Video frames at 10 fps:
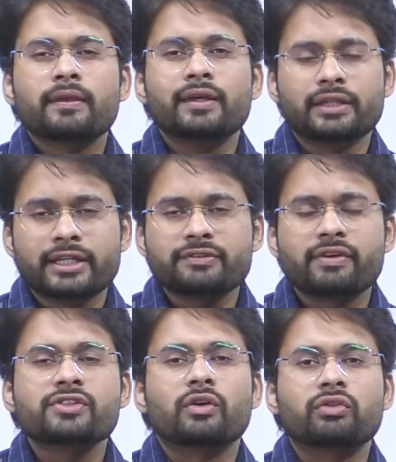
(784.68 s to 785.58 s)
in the next
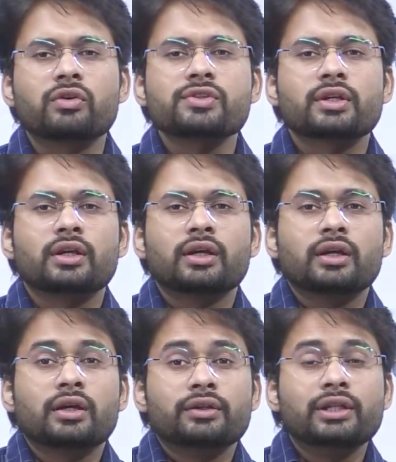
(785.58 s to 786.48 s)
phase, of course.
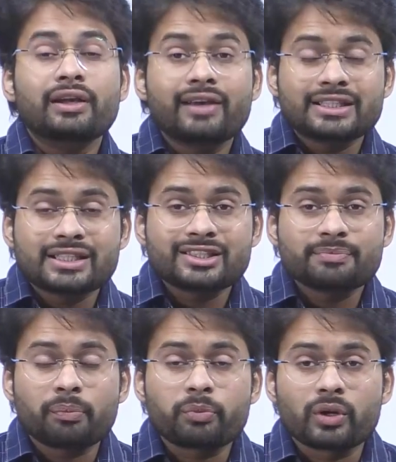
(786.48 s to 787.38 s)
The relationship
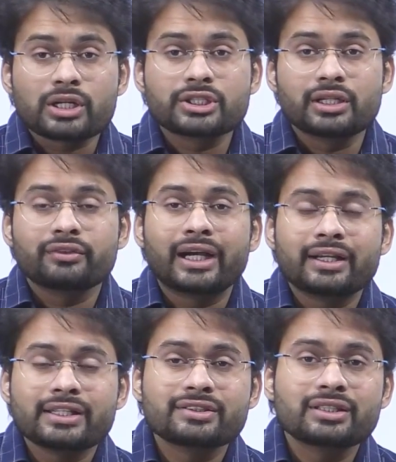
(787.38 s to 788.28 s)
of production, that
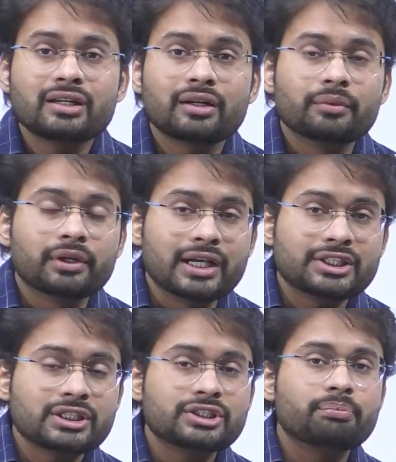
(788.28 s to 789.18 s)
is the
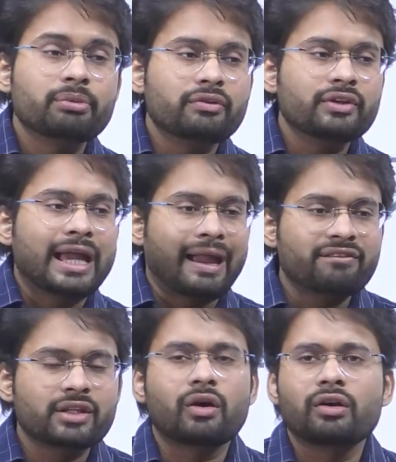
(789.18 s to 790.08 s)
relationship between
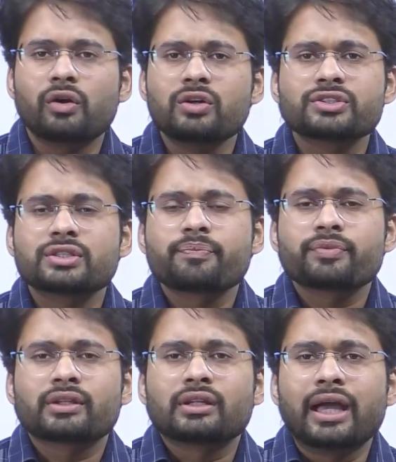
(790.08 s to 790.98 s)
haves and have-nots,
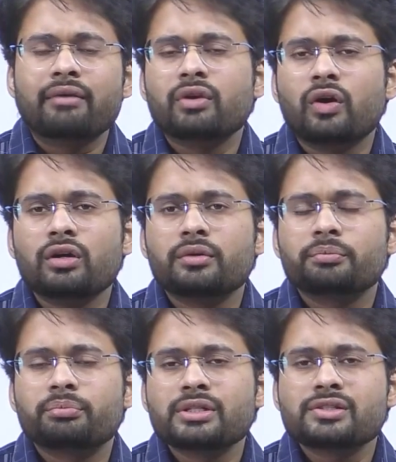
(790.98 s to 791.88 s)
have not
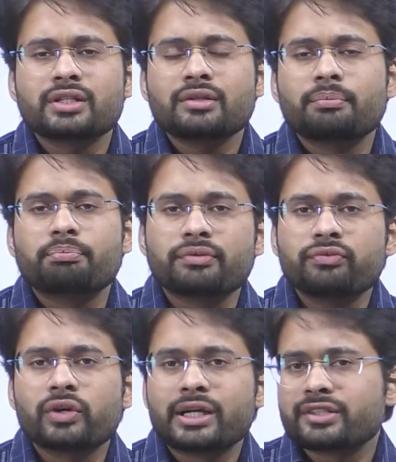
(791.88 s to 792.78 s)
been seen
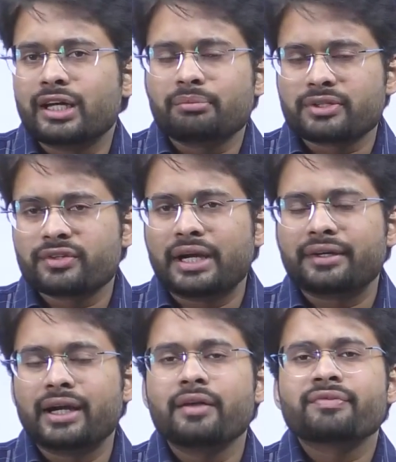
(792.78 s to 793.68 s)
before. It is
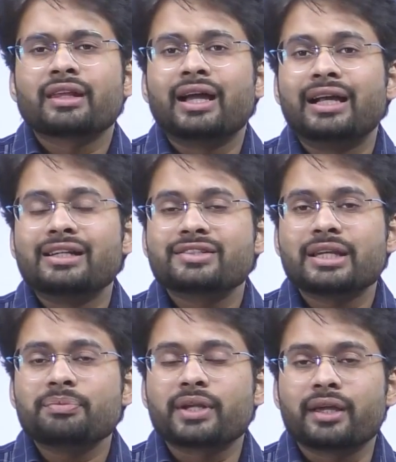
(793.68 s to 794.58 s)
unprecedented. At the
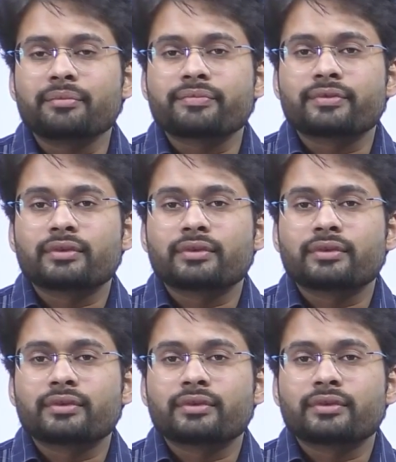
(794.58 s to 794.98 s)
same time,